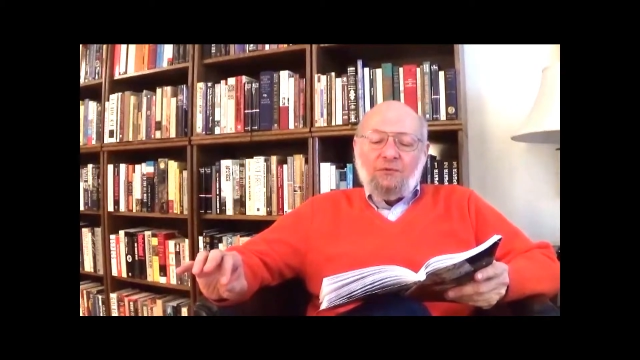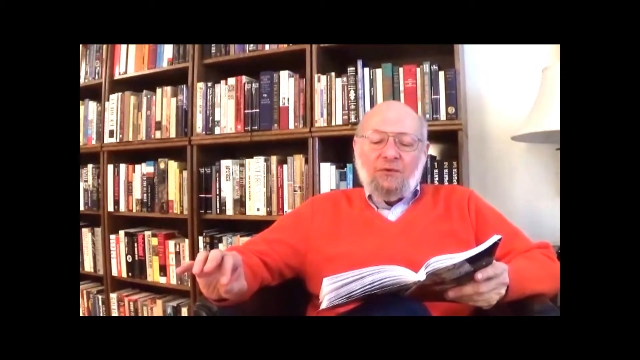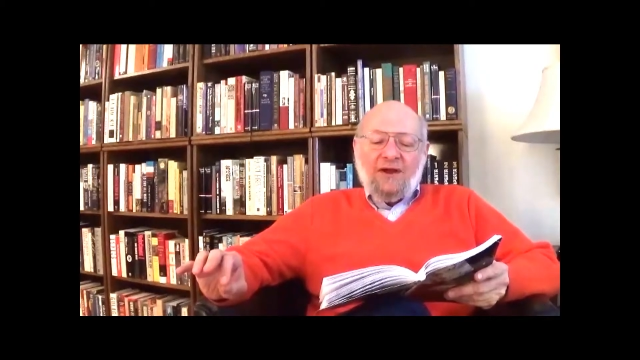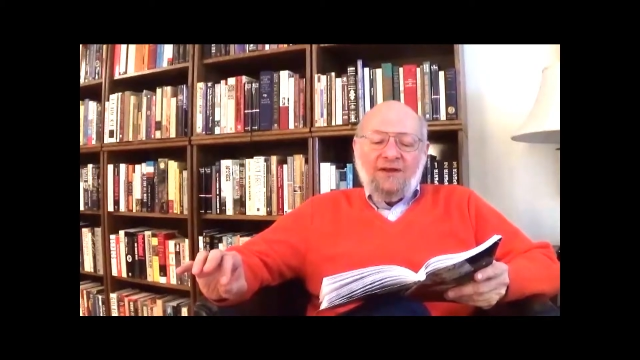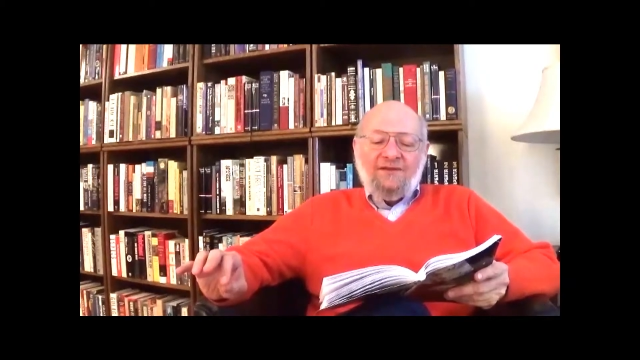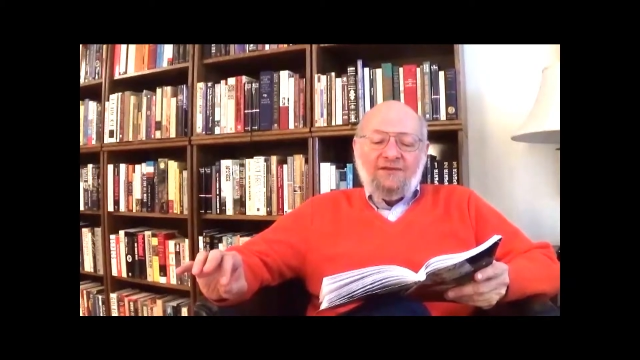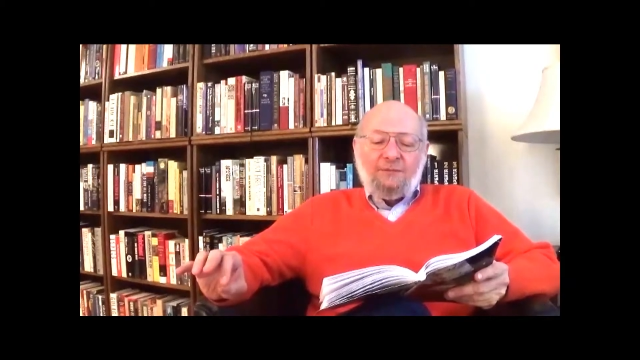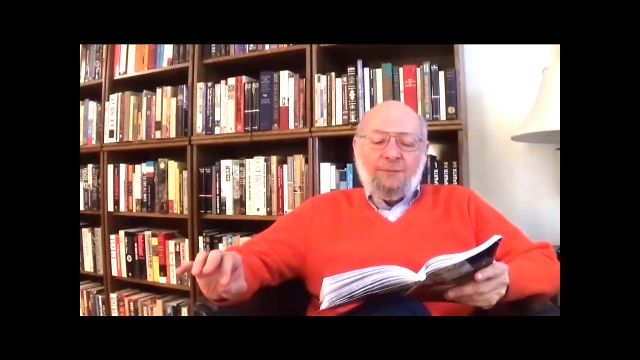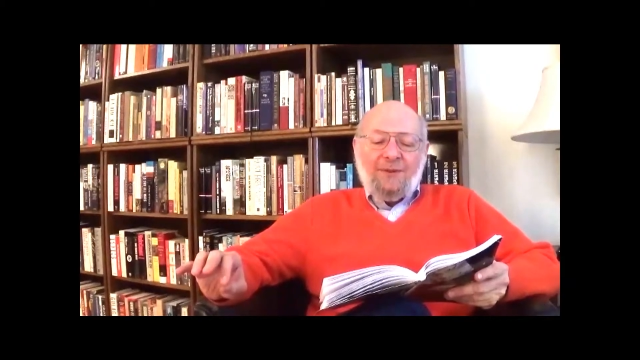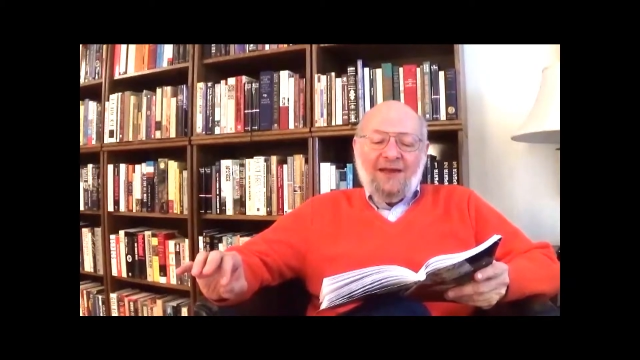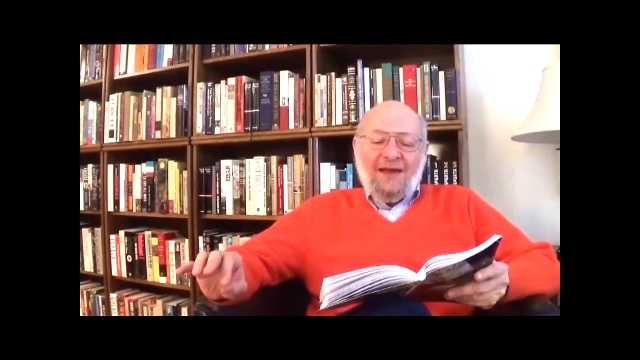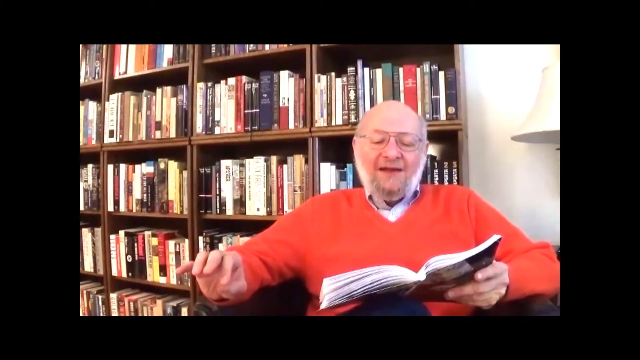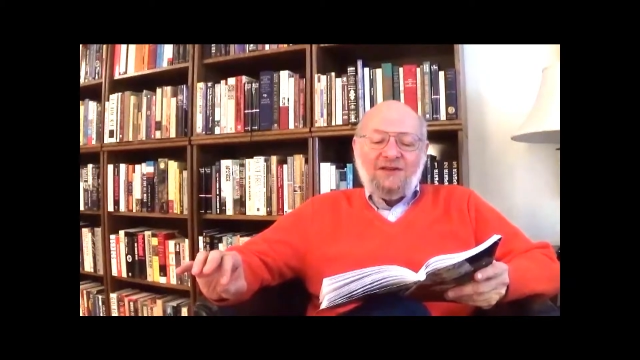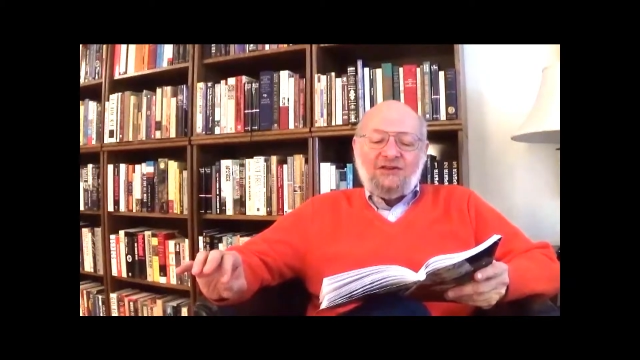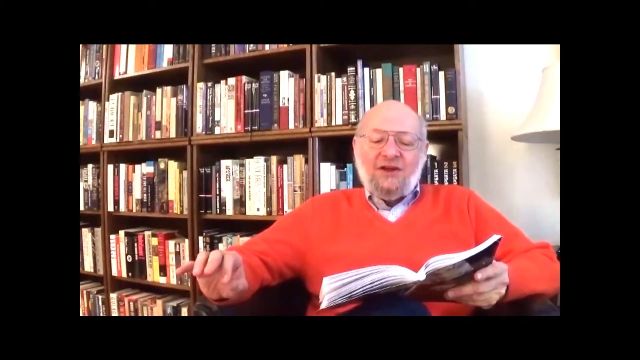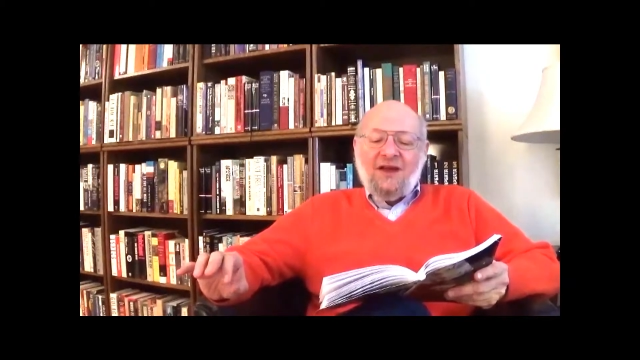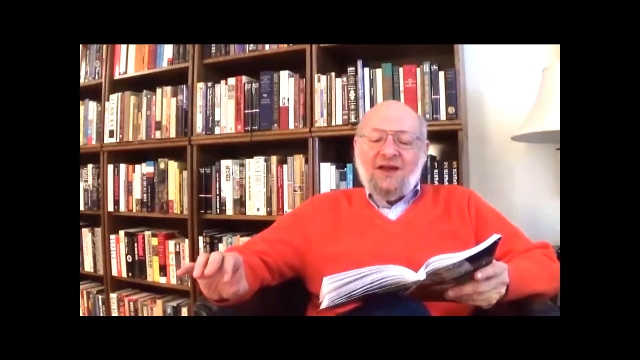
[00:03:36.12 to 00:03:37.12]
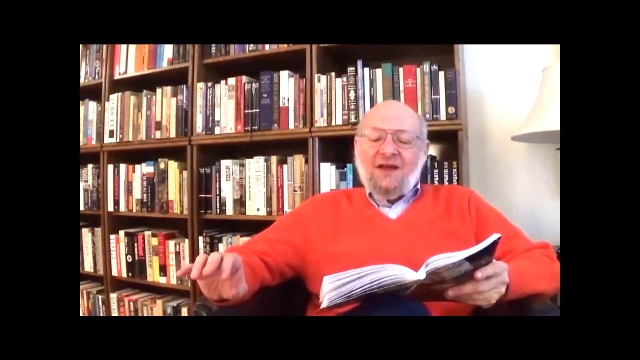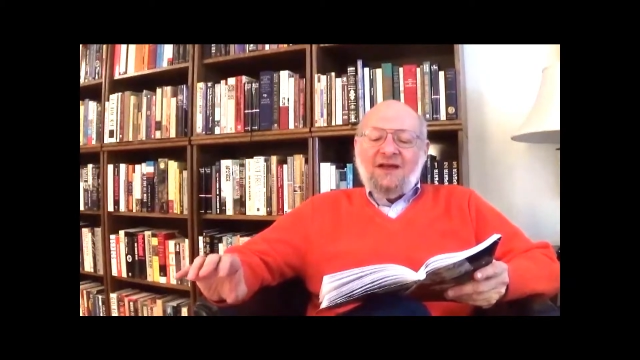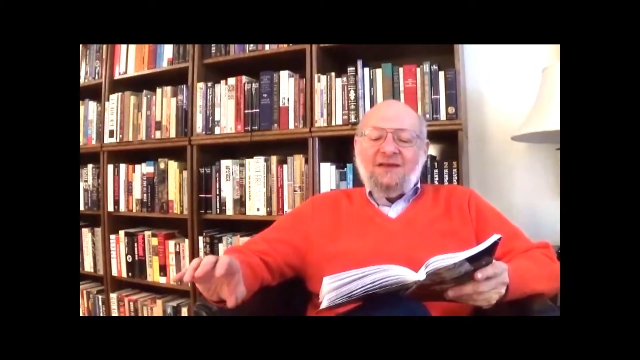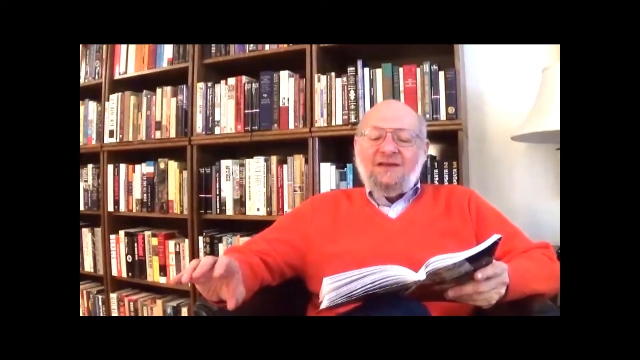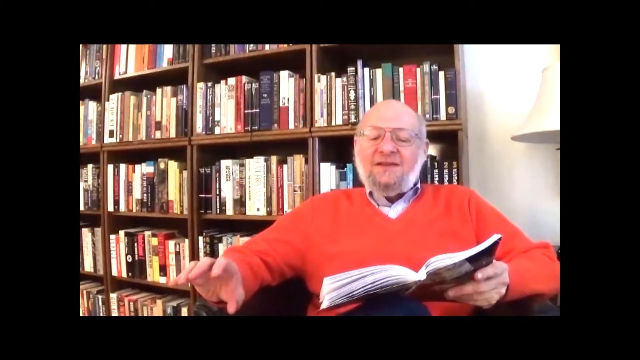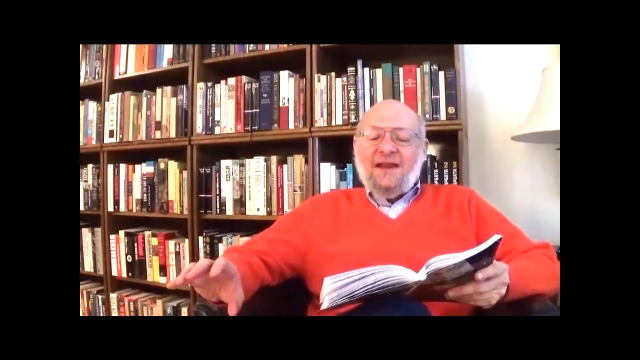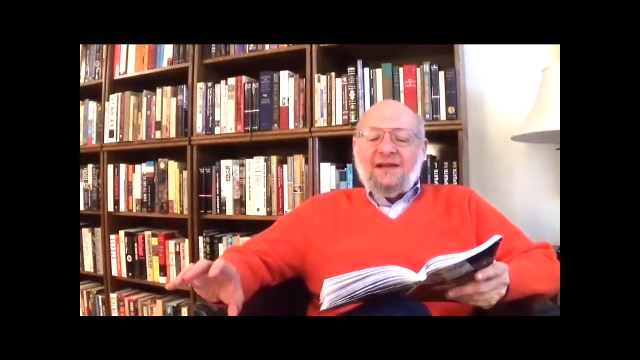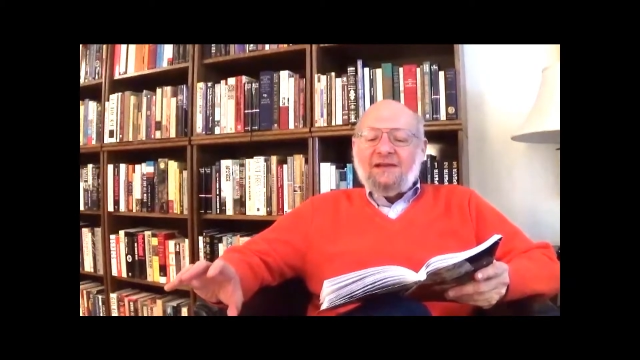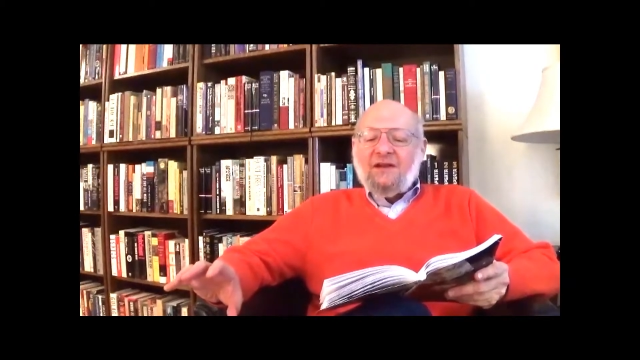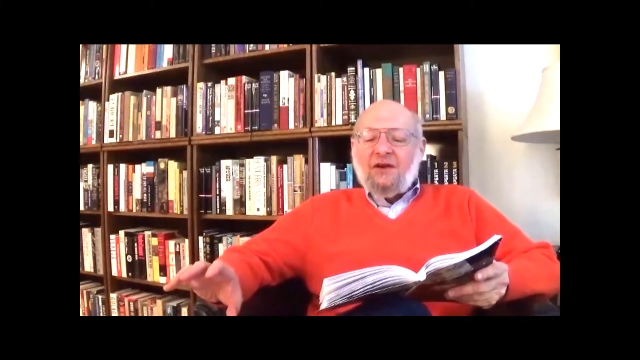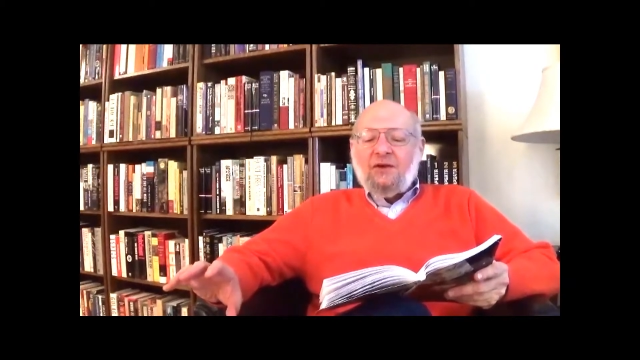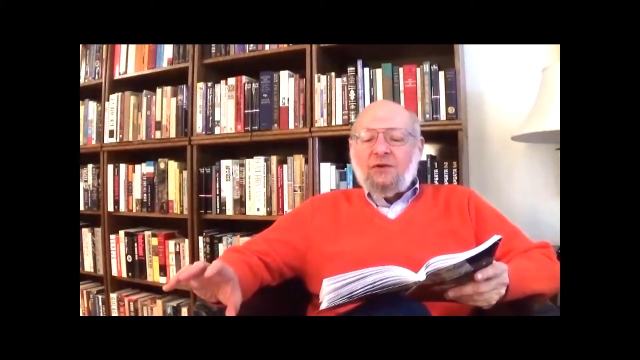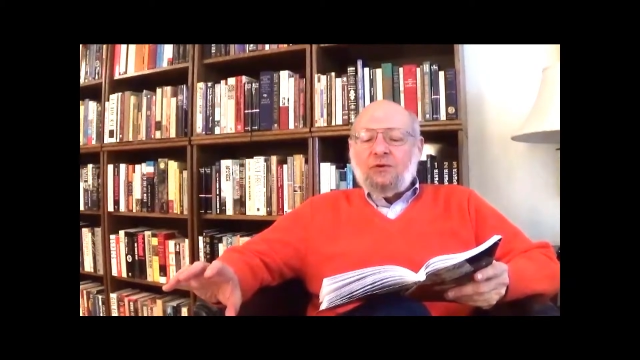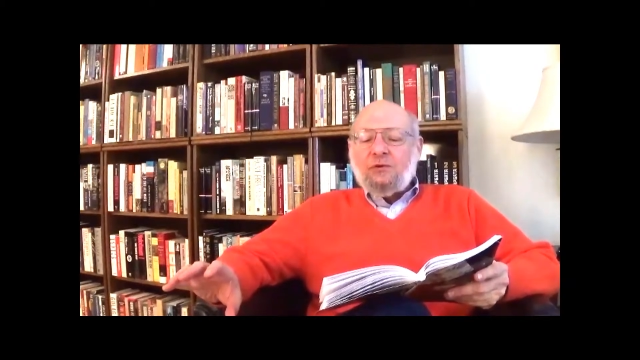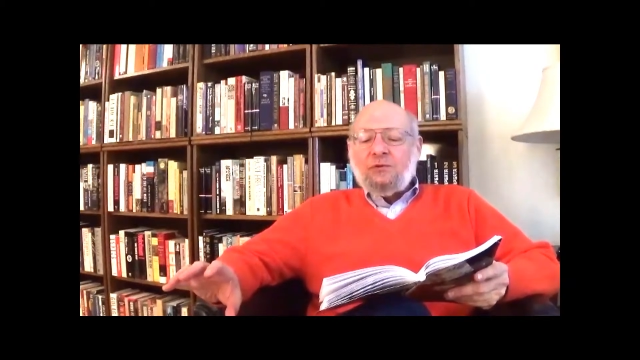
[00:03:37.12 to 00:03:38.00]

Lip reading: rice patch, yellow